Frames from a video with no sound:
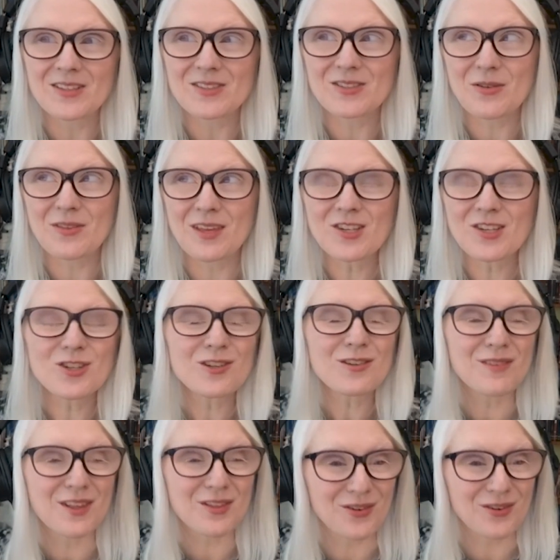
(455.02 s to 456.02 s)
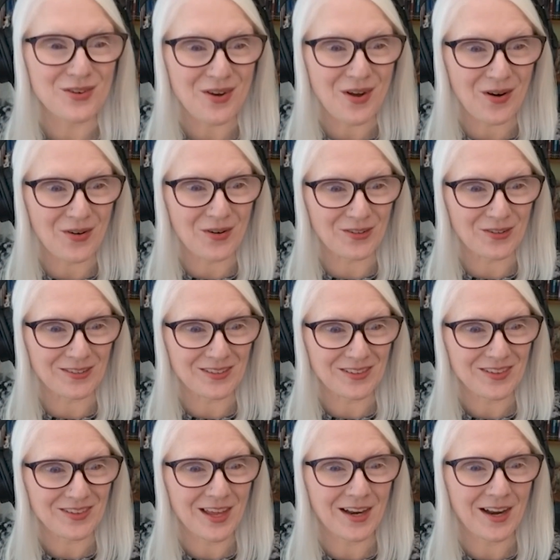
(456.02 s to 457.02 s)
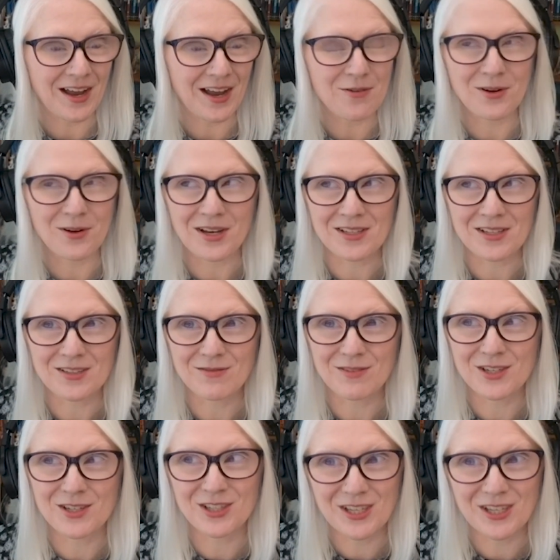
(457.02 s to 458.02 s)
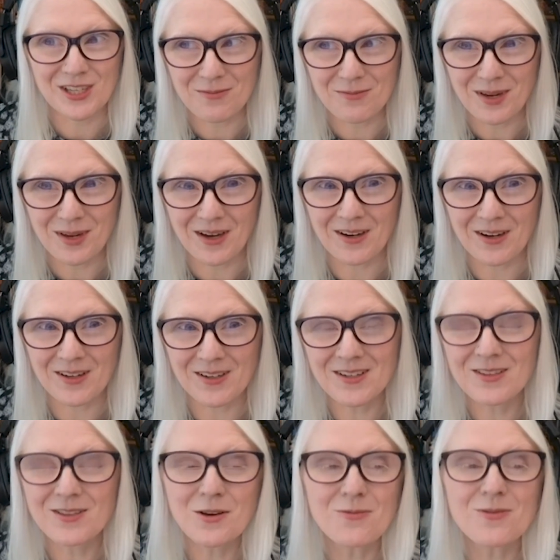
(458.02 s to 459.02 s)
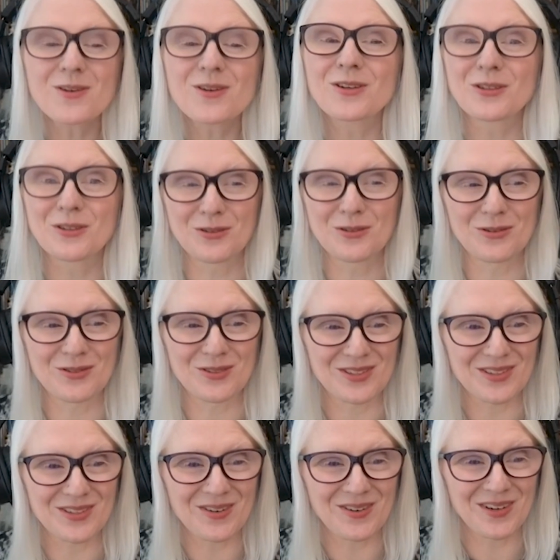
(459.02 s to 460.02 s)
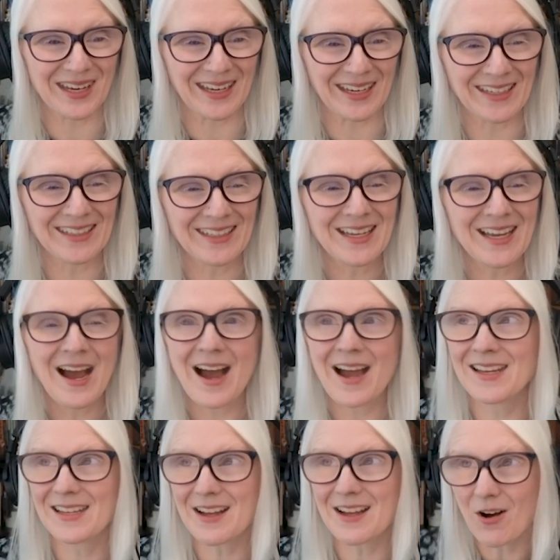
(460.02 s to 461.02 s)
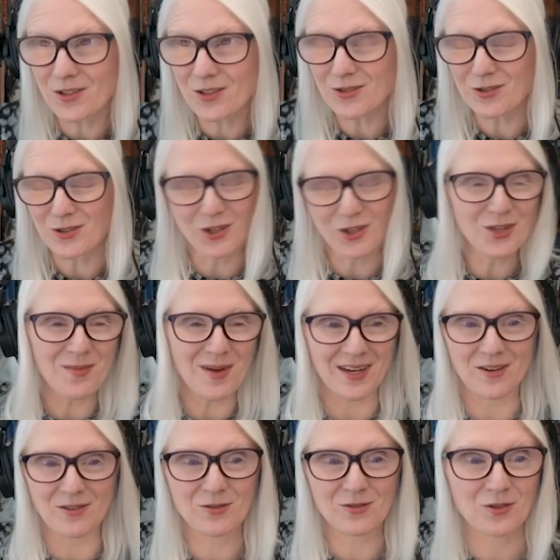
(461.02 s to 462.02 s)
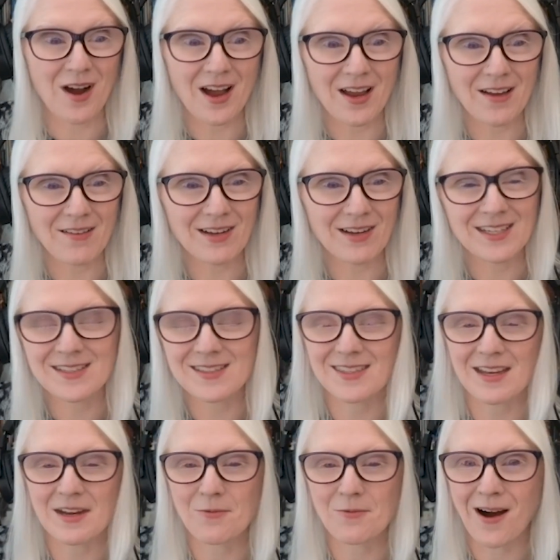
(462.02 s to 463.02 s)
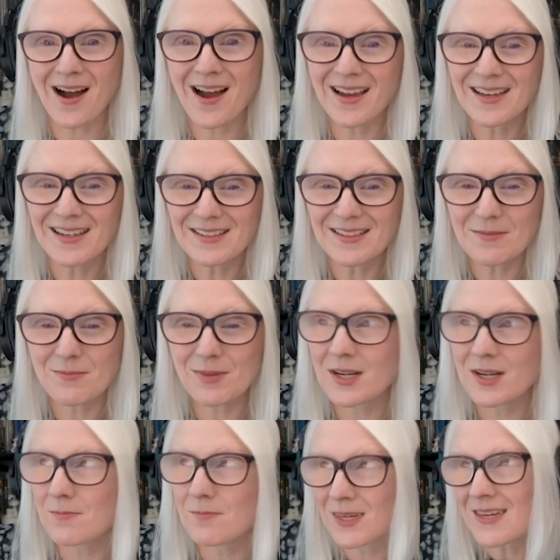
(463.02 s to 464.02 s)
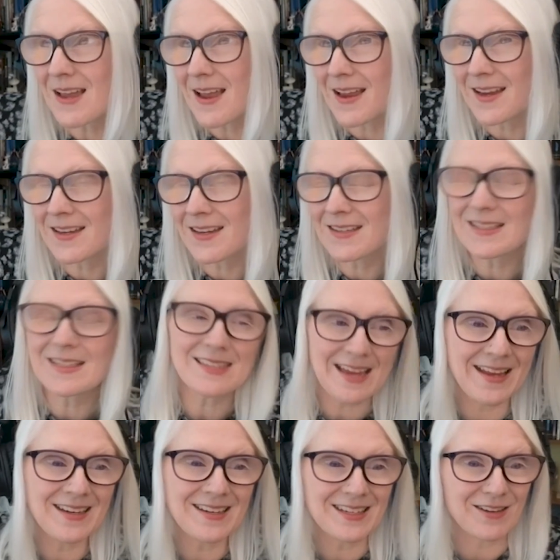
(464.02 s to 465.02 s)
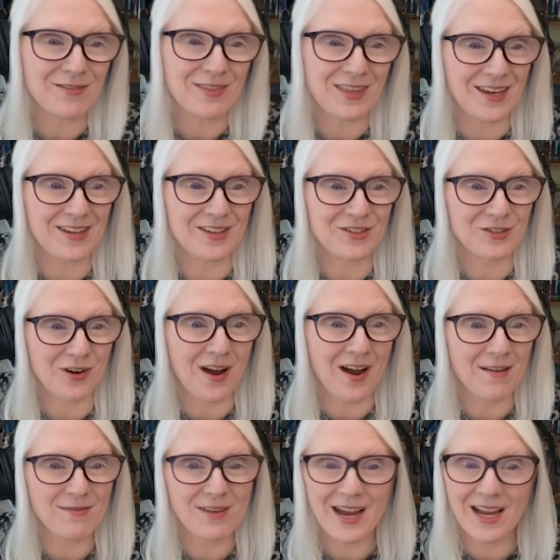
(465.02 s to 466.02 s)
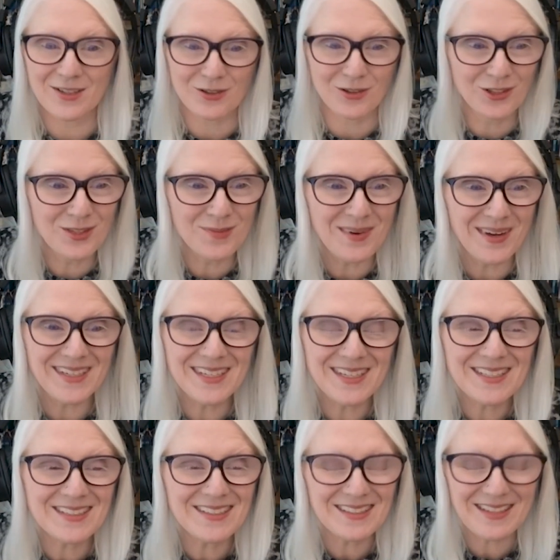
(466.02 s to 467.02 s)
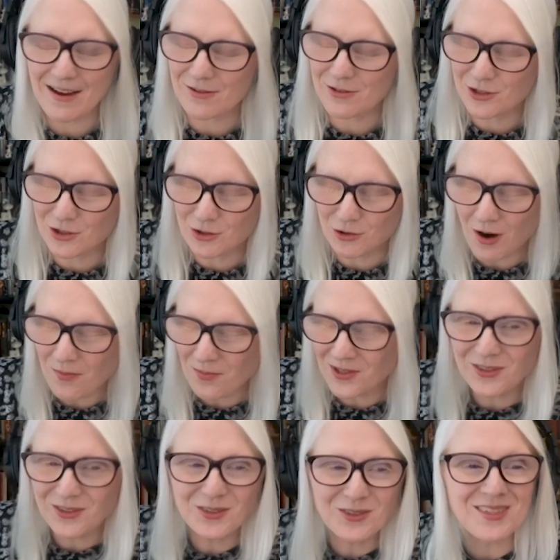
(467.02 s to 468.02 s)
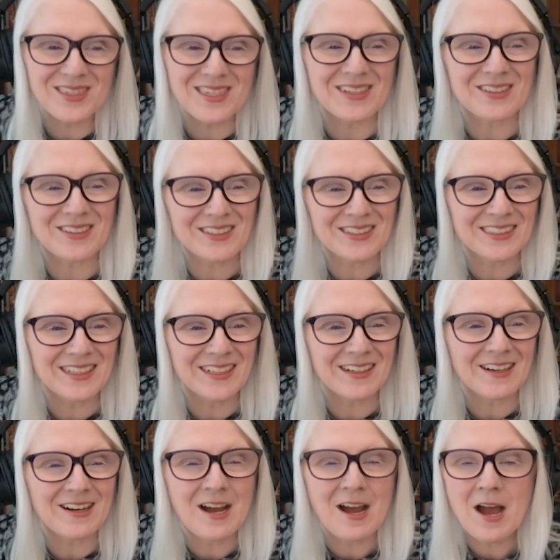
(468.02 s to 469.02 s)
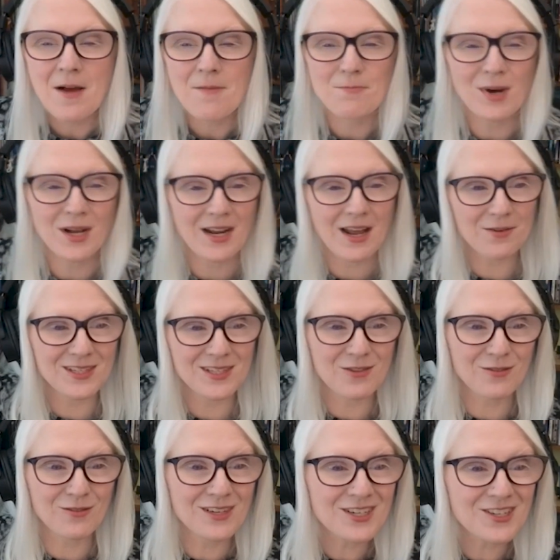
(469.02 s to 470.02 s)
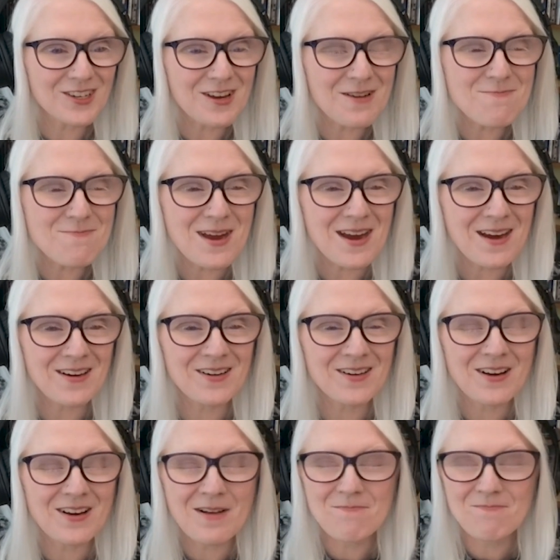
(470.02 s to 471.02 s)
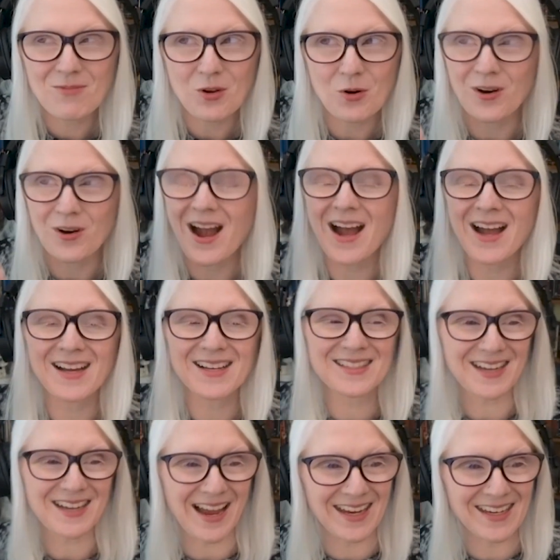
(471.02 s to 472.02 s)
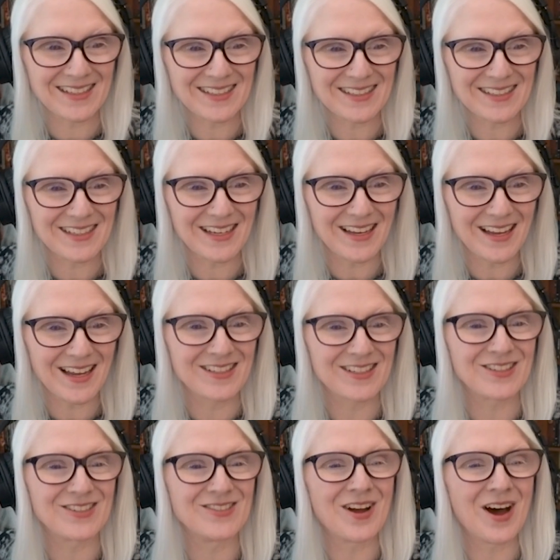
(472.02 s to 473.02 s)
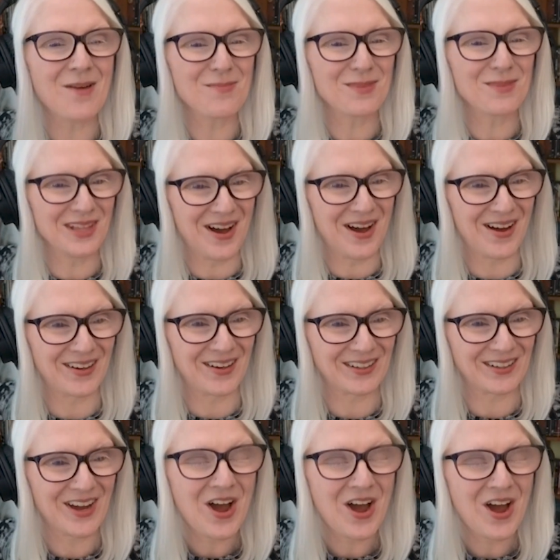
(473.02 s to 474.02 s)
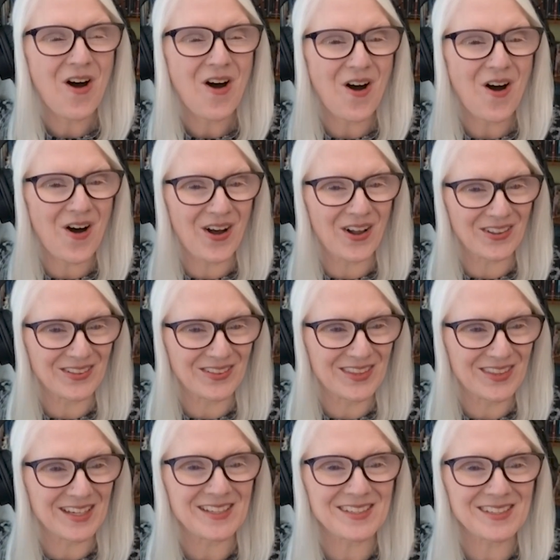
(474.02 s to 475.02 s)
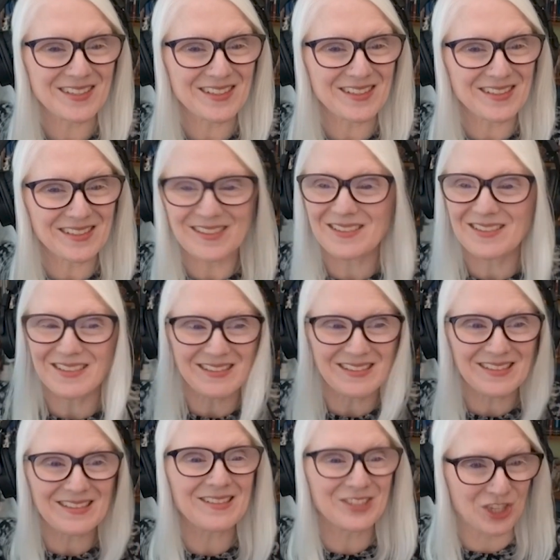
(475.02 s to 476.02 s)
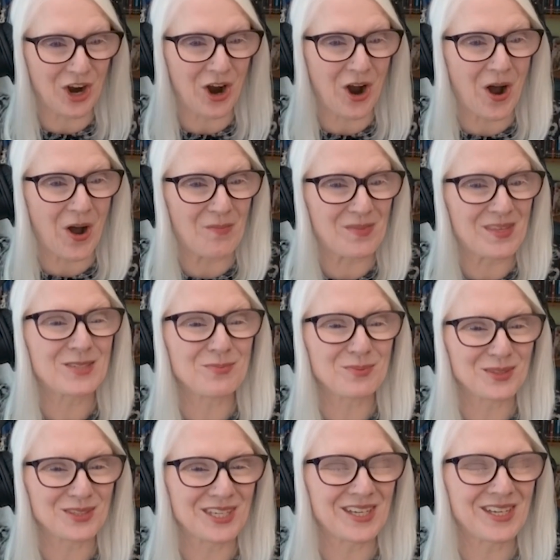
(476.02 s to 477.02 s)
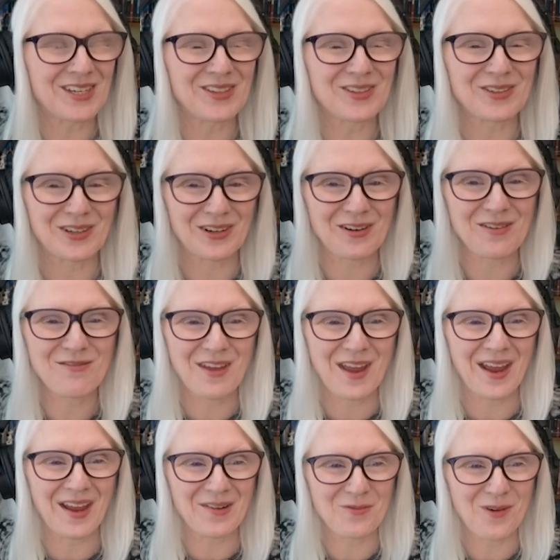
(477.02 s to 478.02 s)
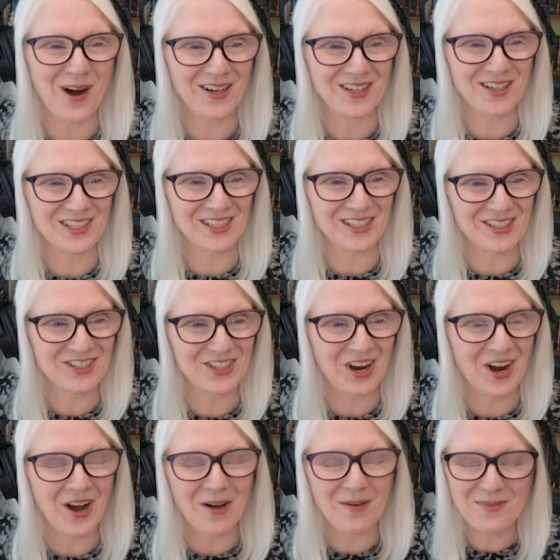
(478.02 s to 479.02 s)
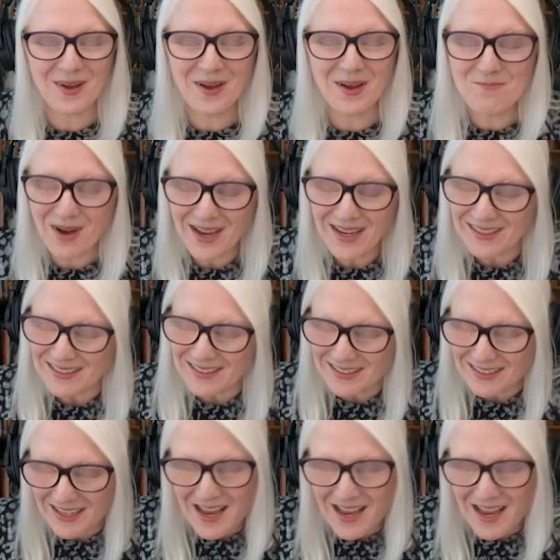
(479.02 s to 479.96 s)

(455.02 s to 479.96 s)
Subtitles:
So they should have either known that I was visually impaired. There were clues, okay? I also told them I don't drive. I didn't say why, but a PA, it's handy if they can drive. I told them I didn't. I was dropping clues here and there, but I was either visually impaired or high as a kite and did not belong on this job, this particular van watching job. But